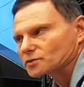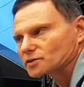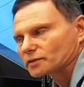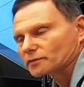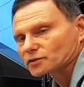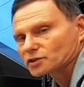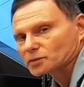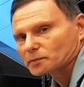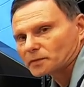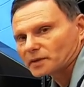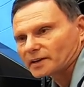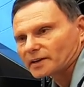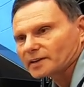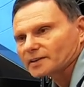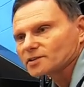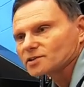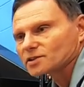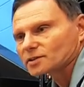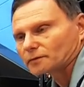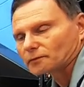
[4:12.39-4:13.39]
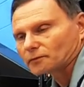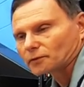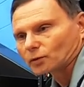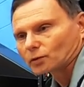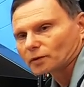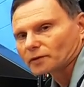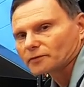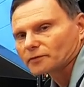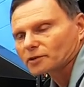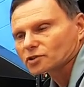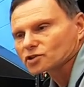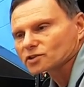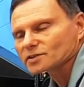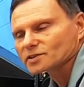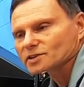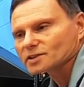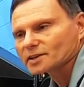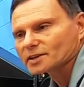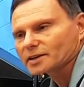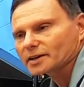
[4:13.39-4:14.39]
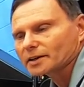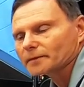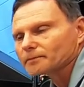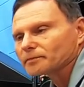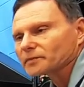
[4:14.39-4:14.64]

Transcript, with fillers: of speeds and fuel efficiency,